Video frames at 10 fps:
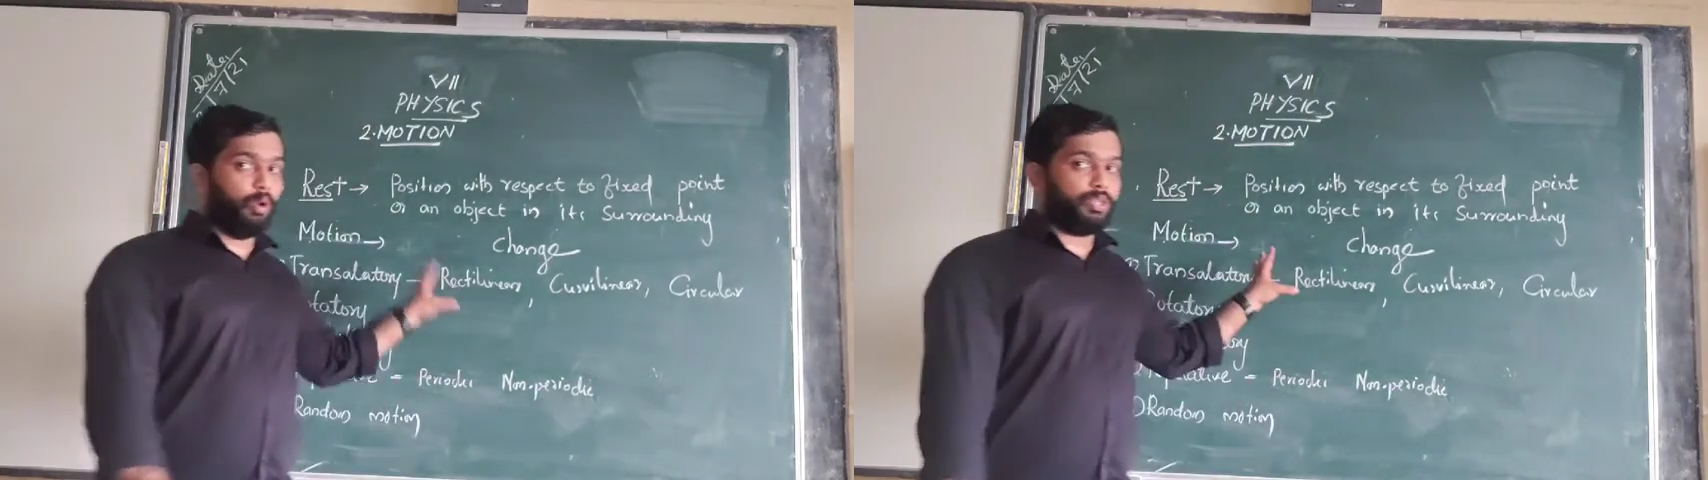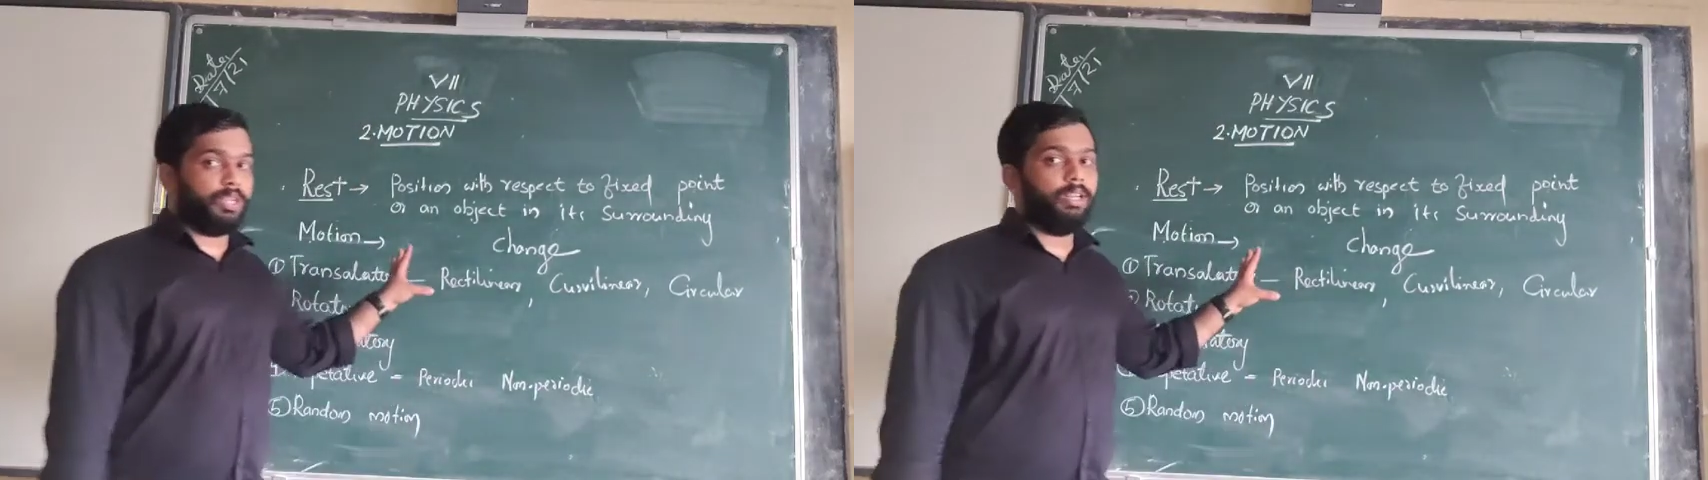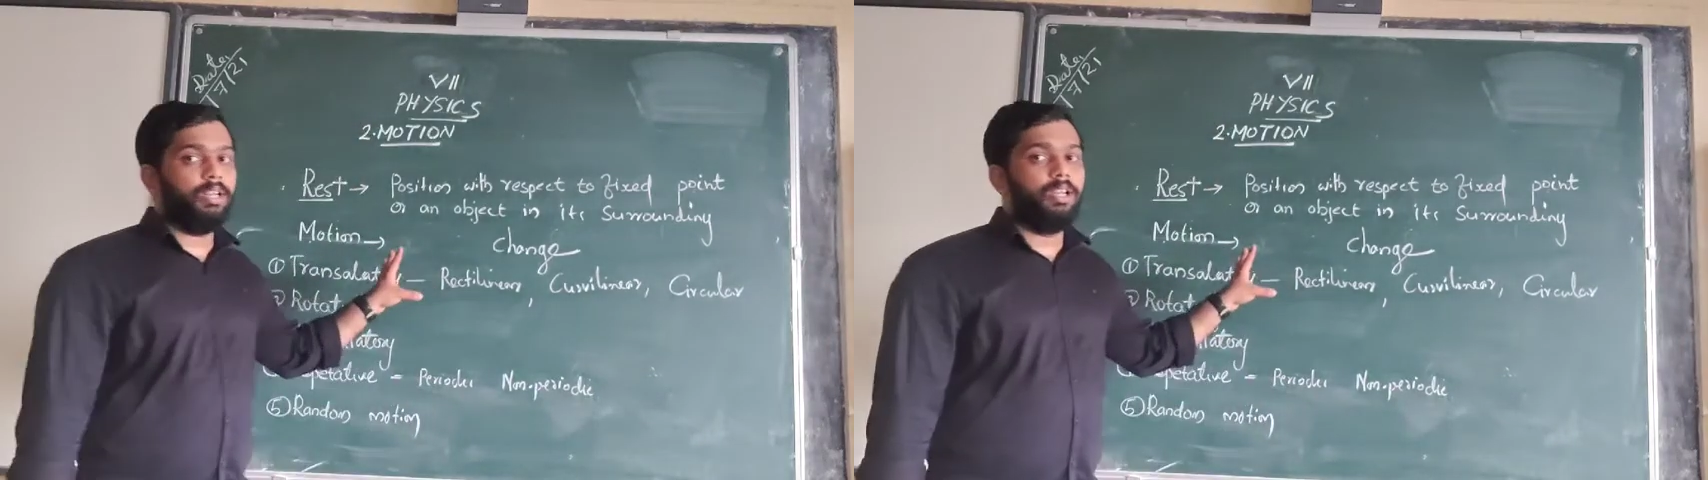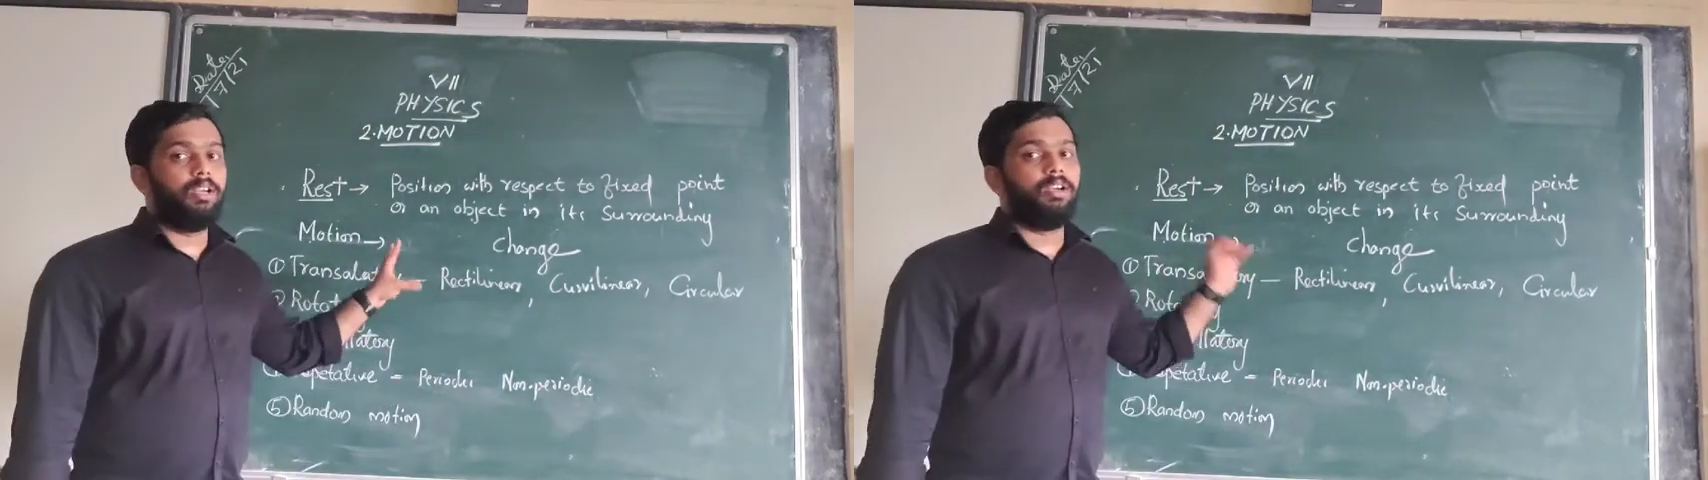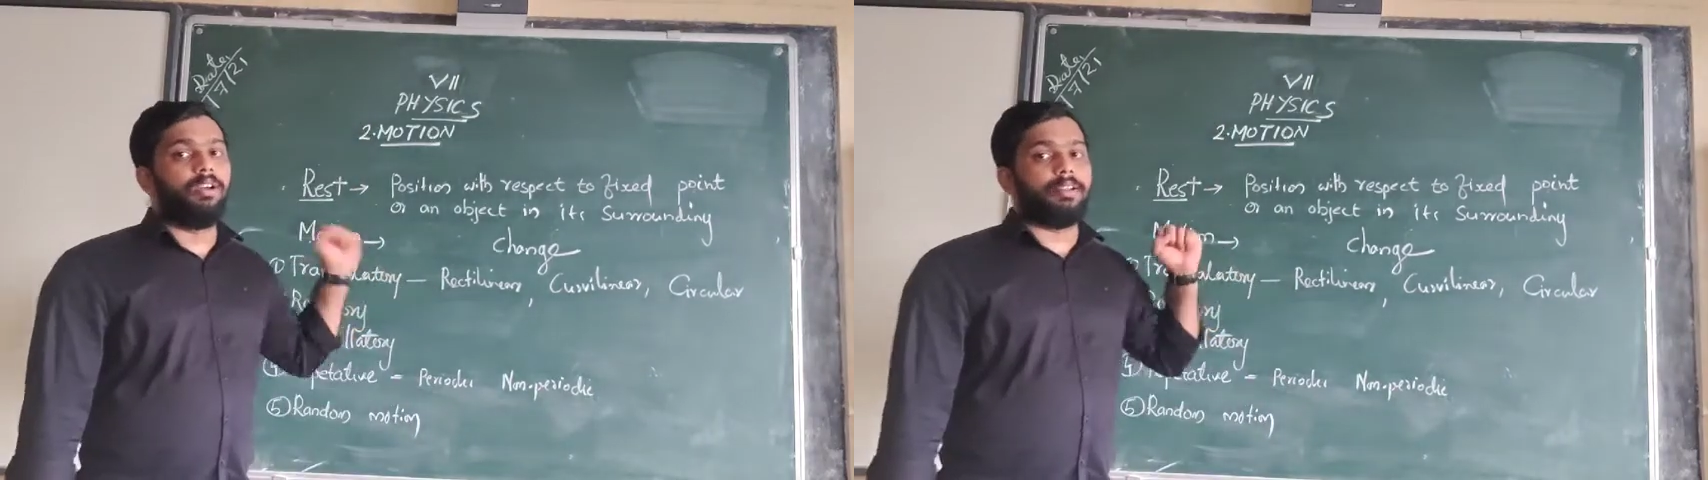motion.
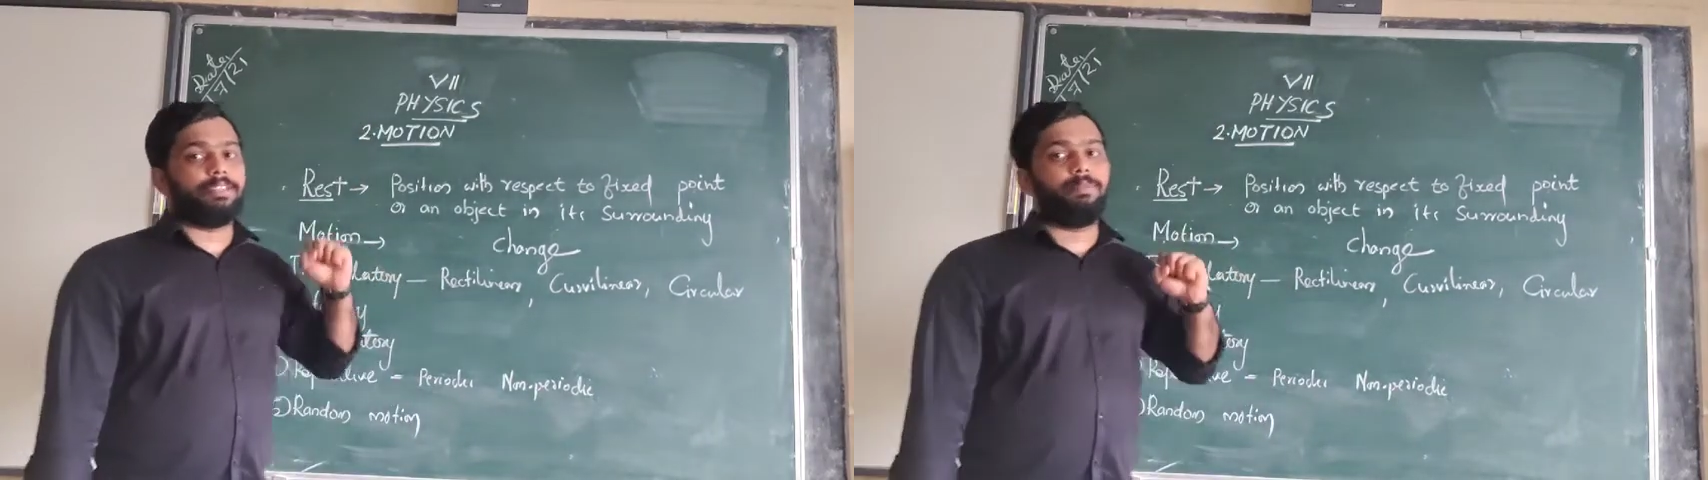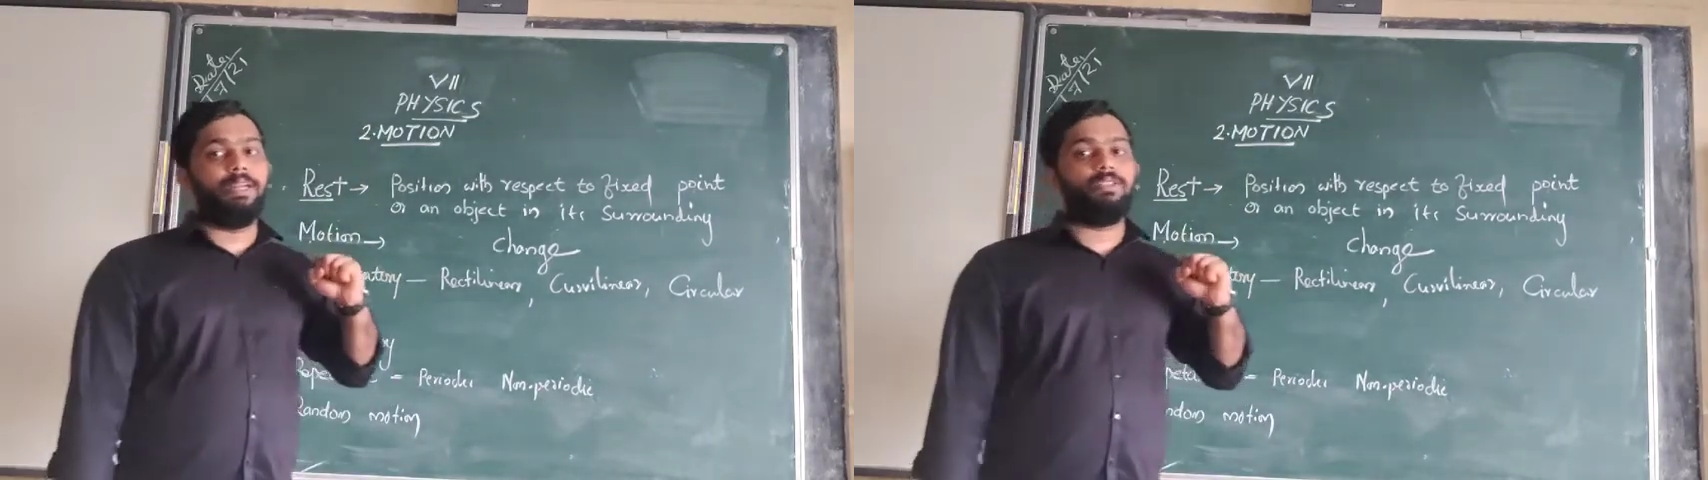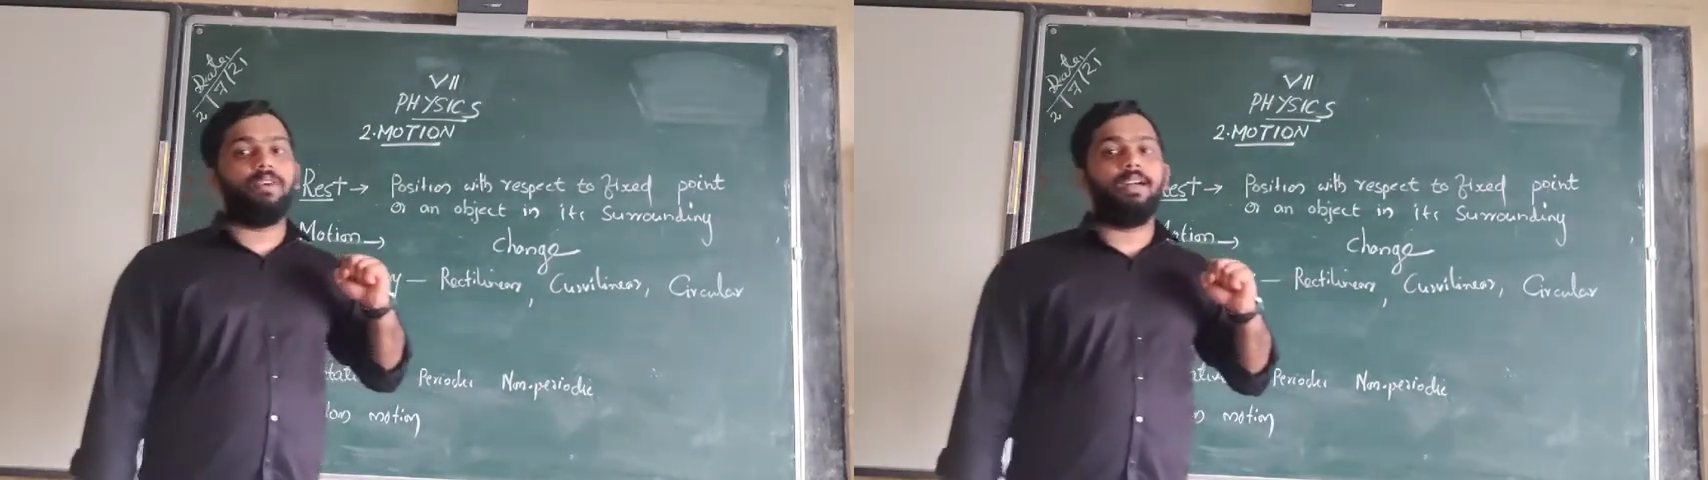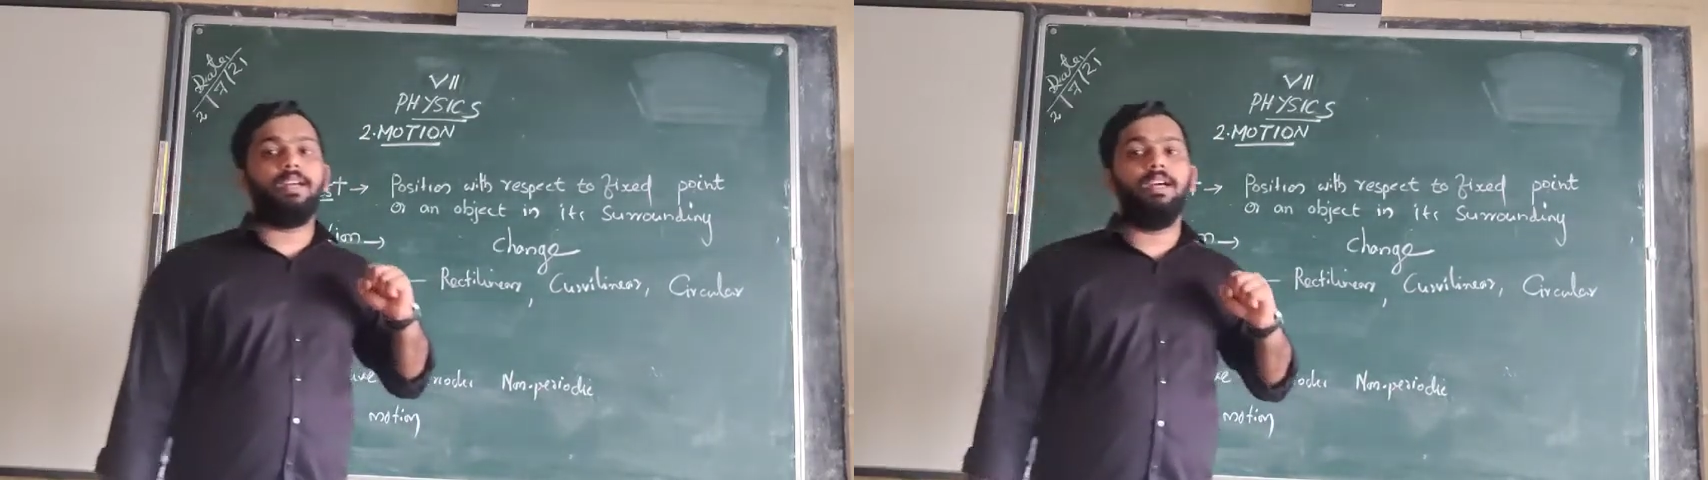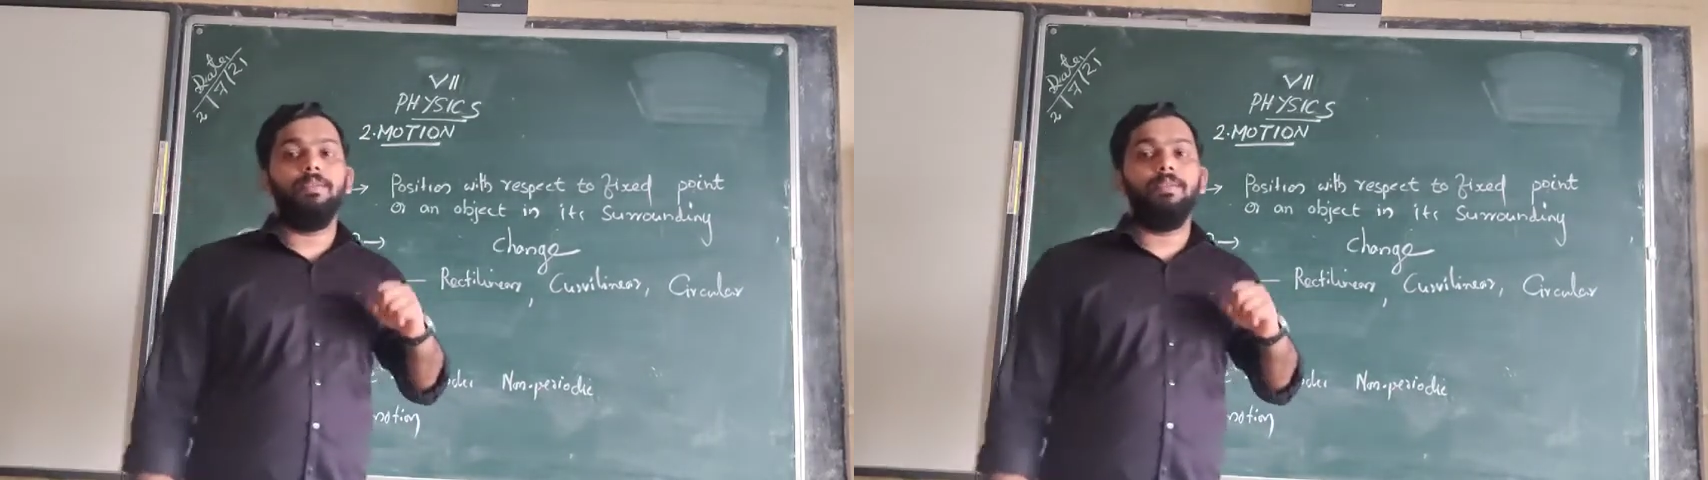Rest means what?